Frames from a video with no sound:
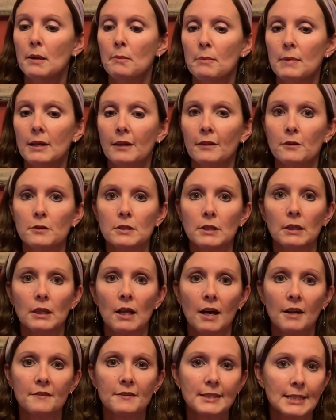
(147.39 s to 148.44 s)
meaning there's a
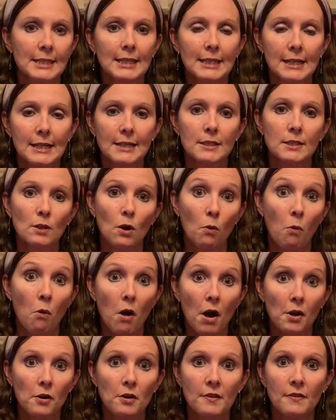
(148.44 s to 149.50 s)
lot of salinity, salt
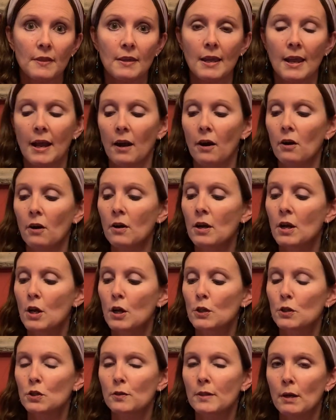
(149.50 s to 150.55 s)
water in the air,
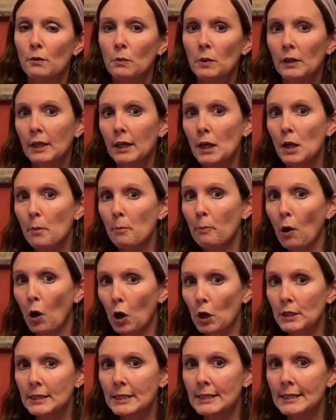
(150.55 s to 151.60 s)
so that really
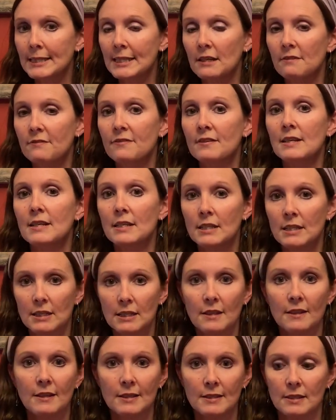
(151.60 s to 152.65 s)
imparts itself
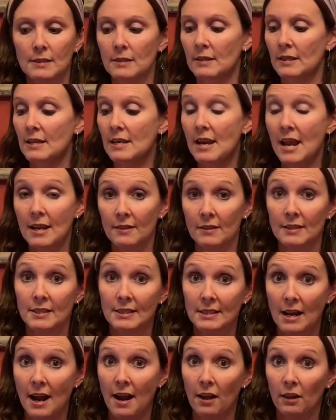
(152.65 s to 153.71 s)
into the
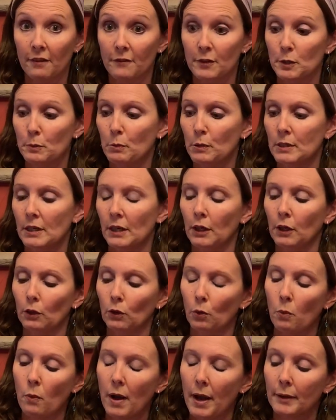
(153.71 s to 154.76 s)
style of this
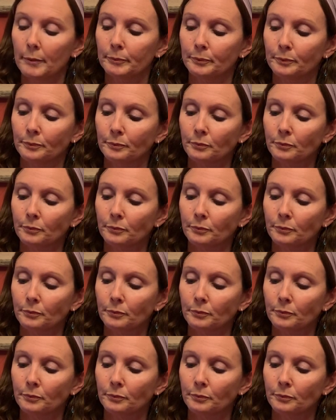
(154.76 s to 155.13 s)
particular wine.